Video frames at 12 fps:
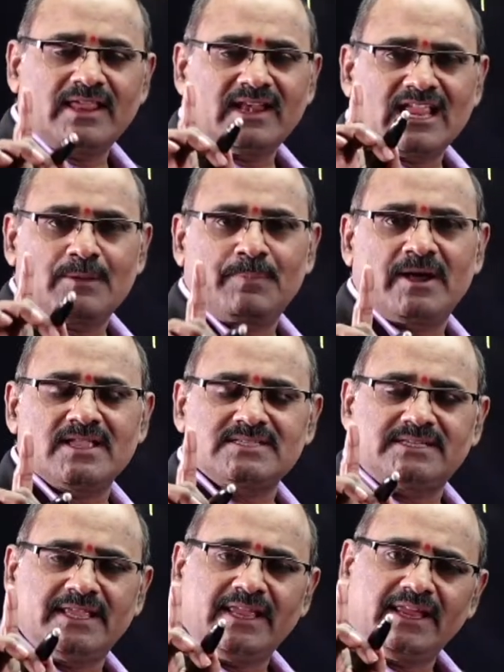ton
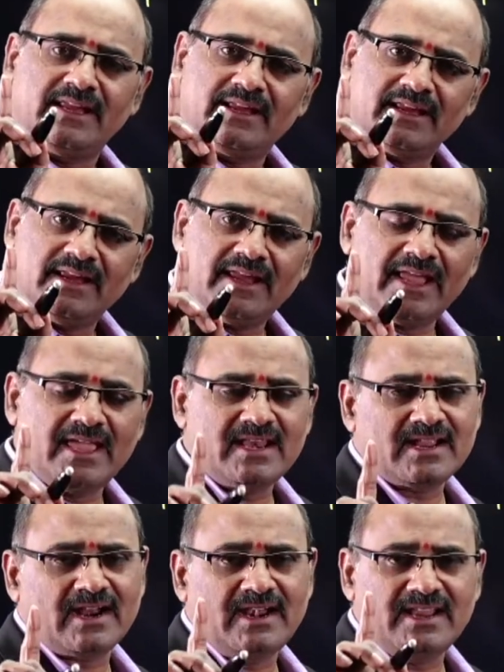capacity
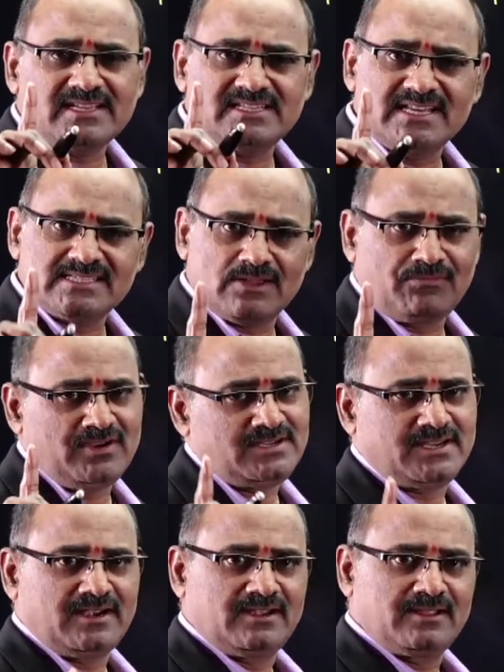air conditioner is
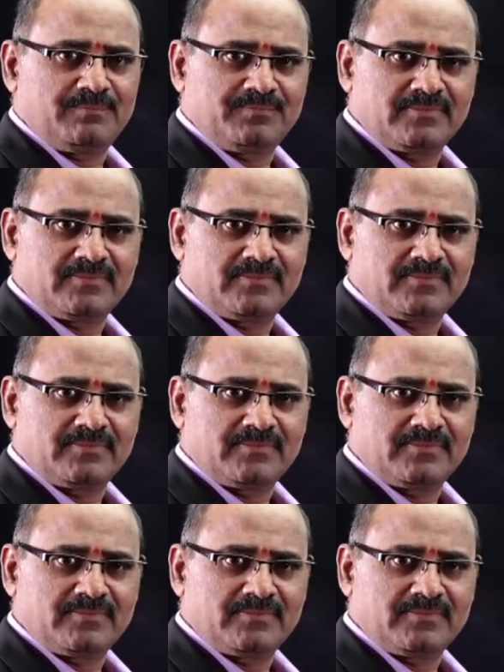sufficient.